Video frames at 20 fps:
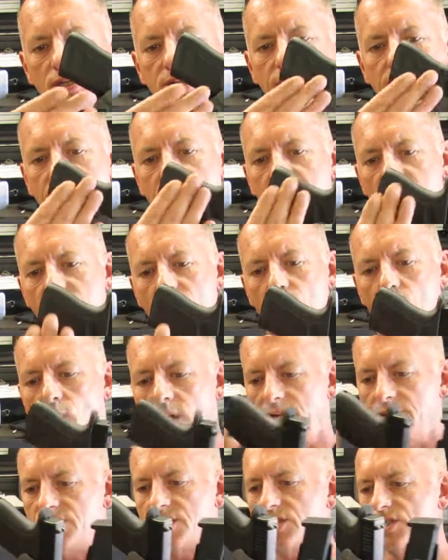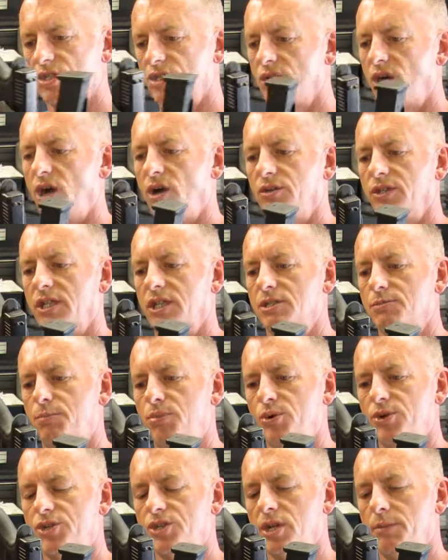that when it's installed, it's
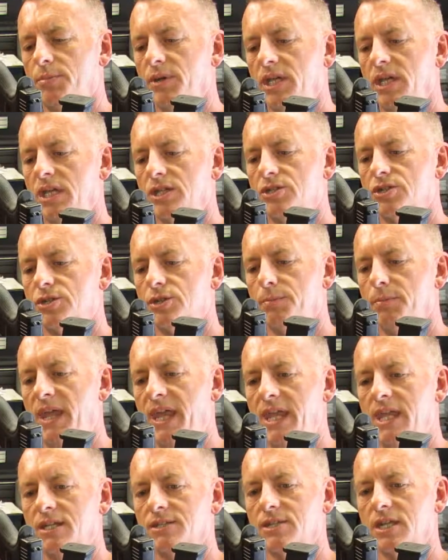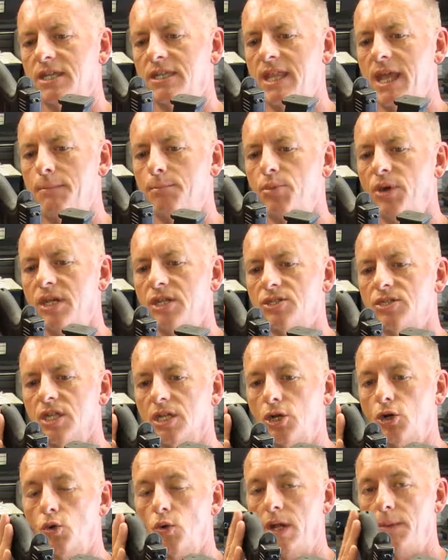pushed up against your pants, and that brings the
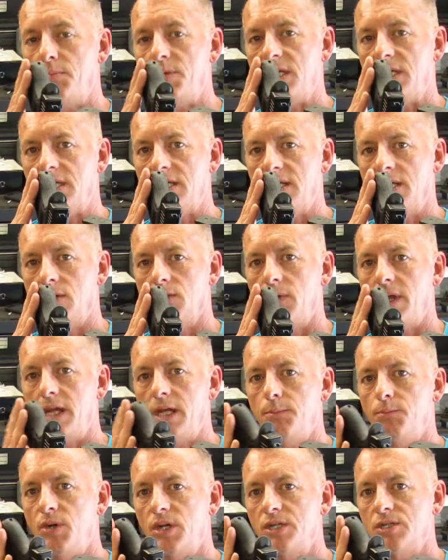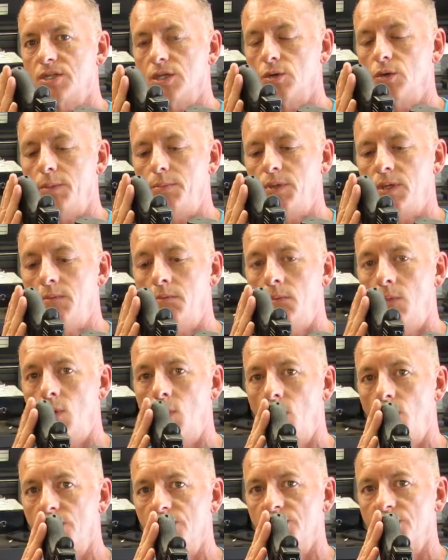grip in, right? It brings the grip in
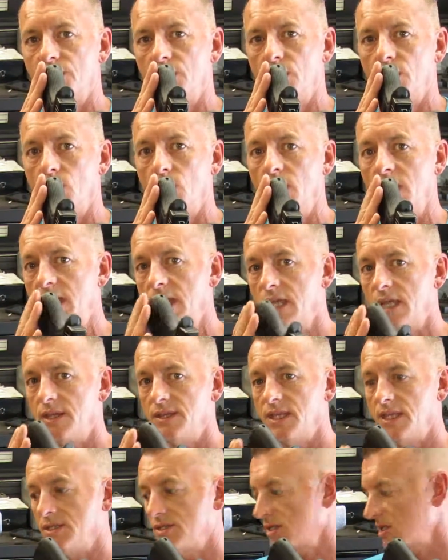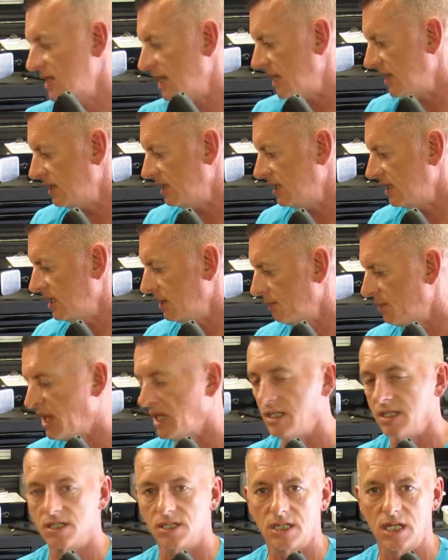more so than, say, the
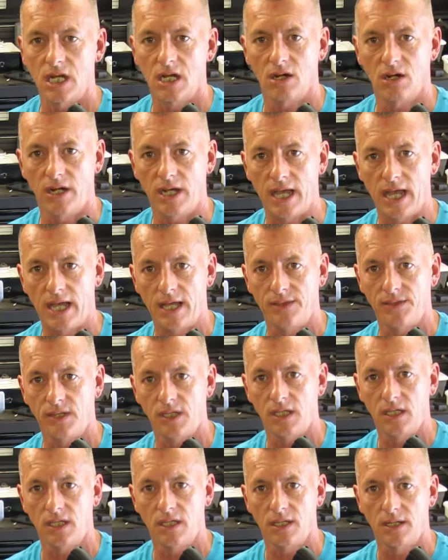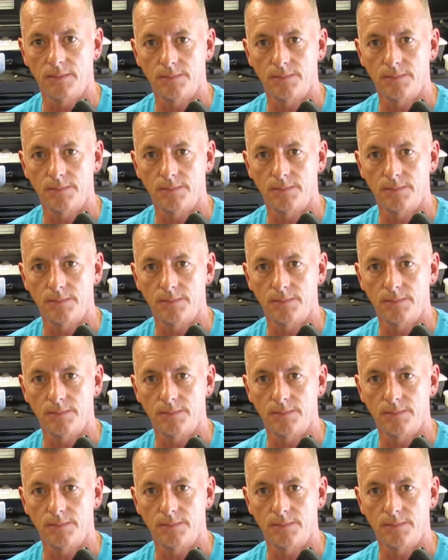appendix carry on the